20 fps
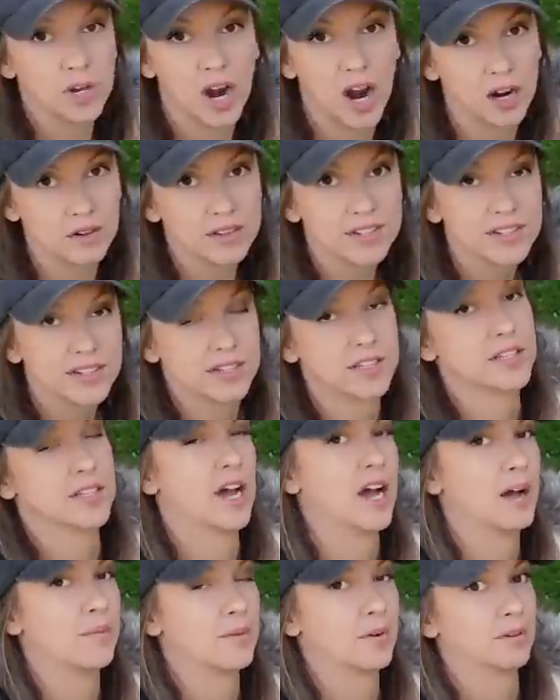harvested
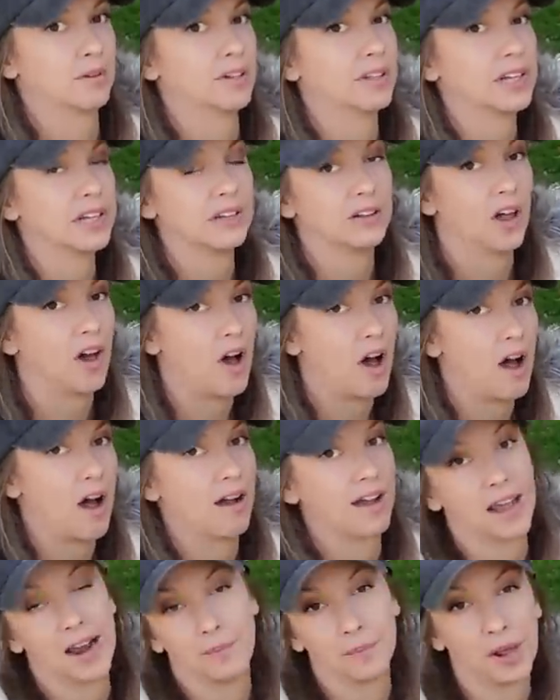some really
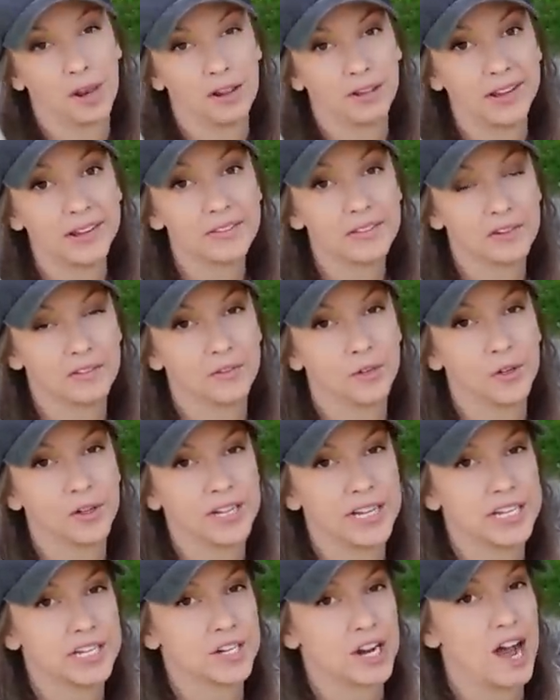long and I'm gonna leave the
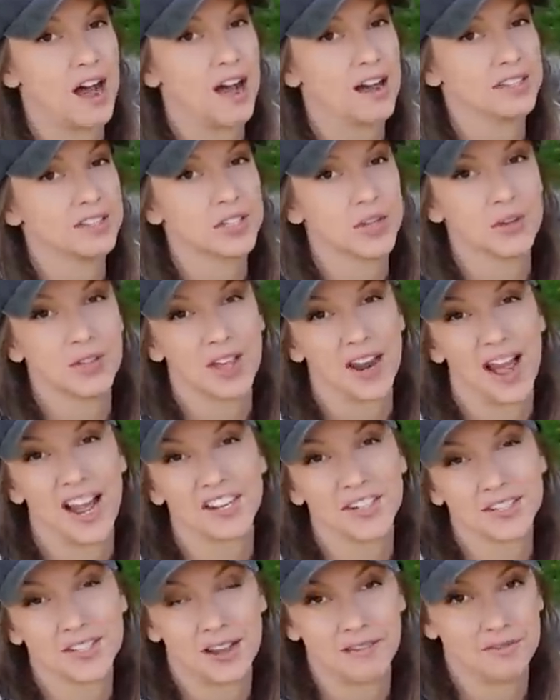foliage on so that I
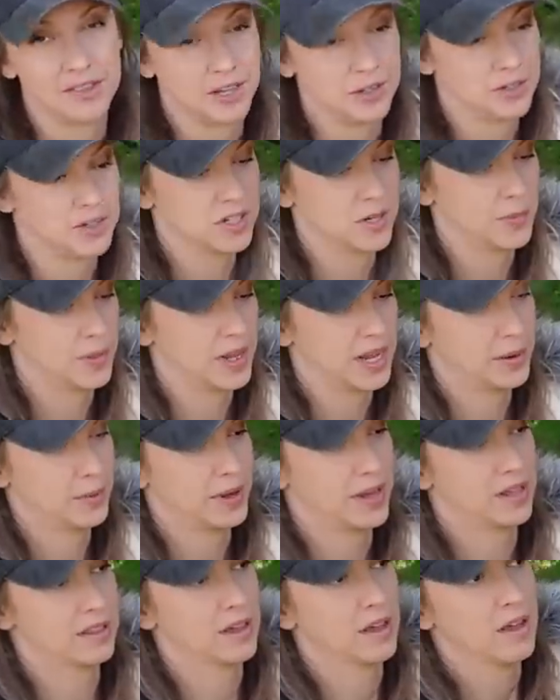just have those to play
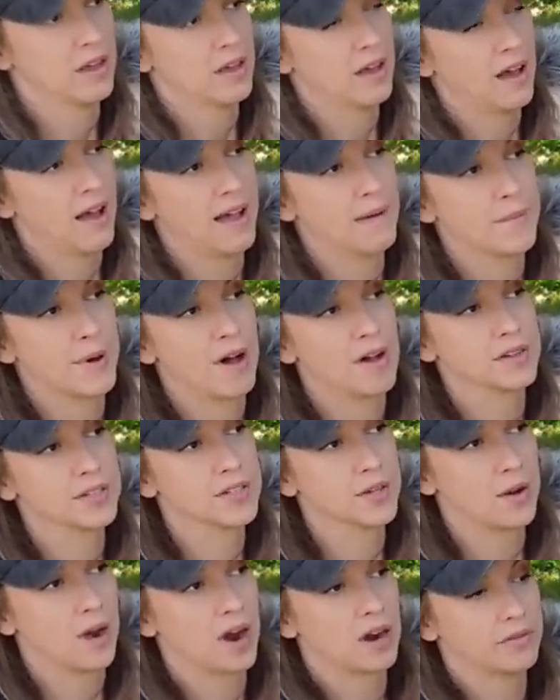with. I'm
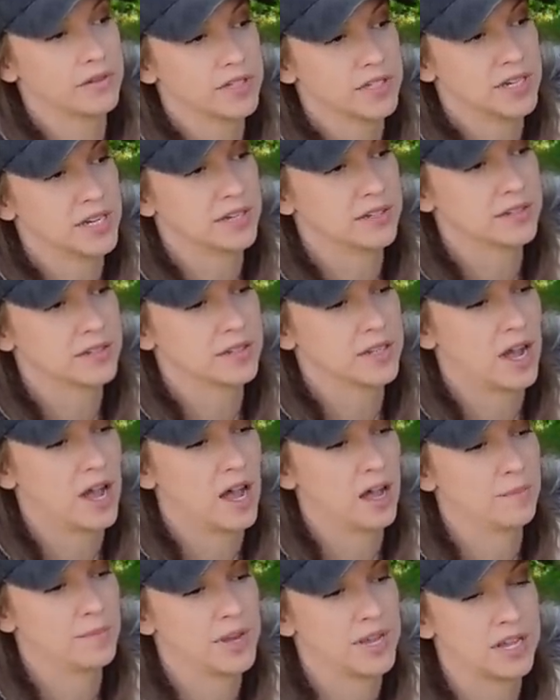also harvesting
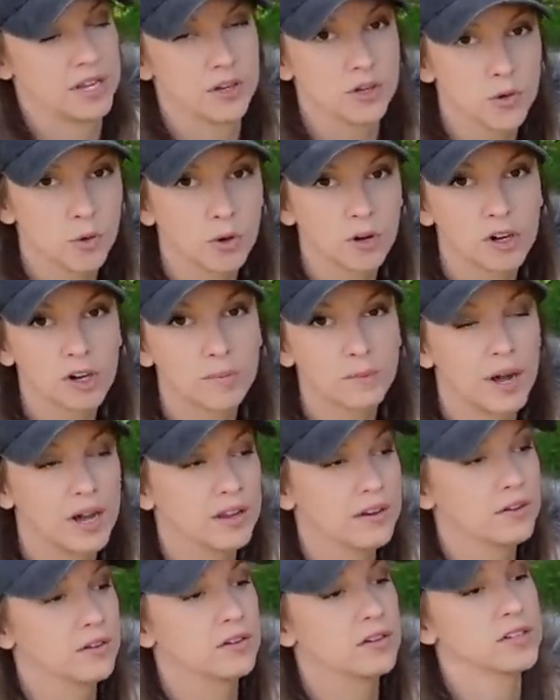some in shorter
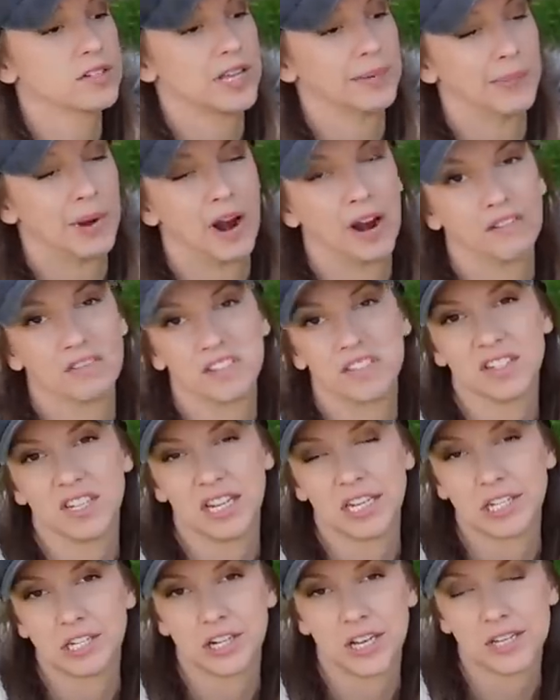bundles. I'm
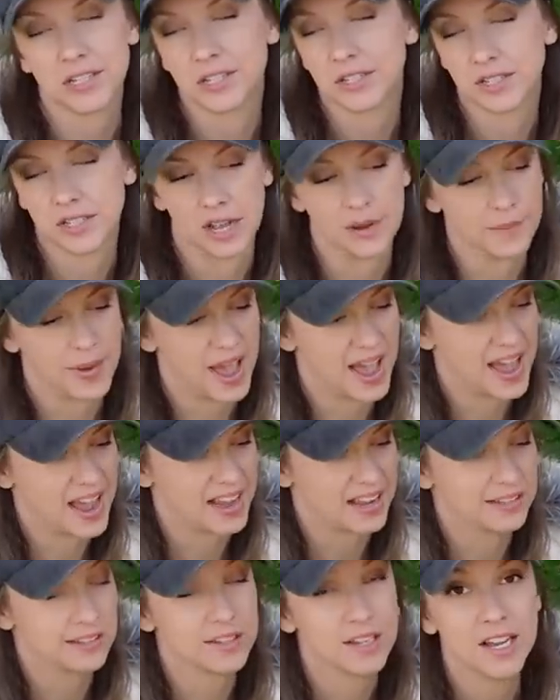harvesting just some
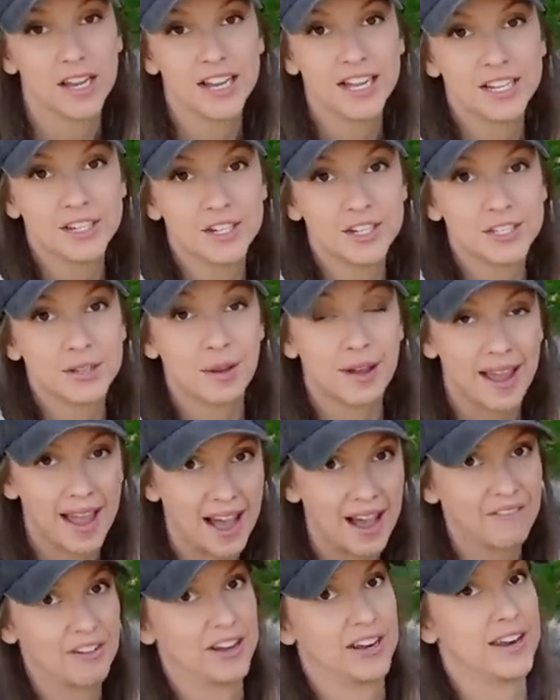heads, just so I
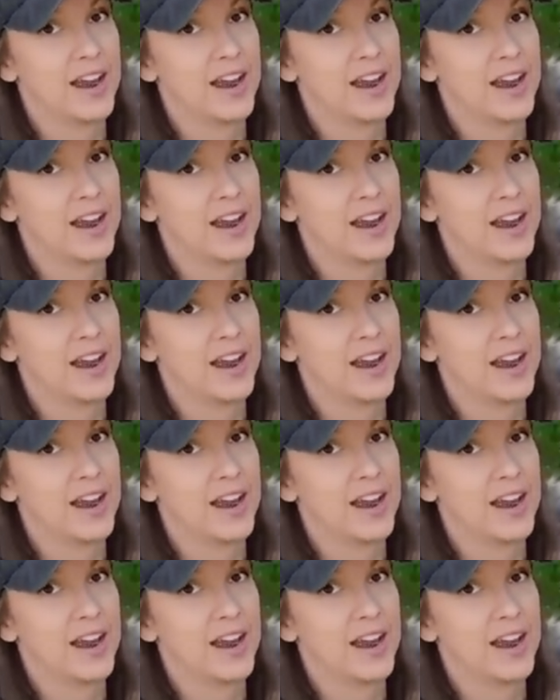have a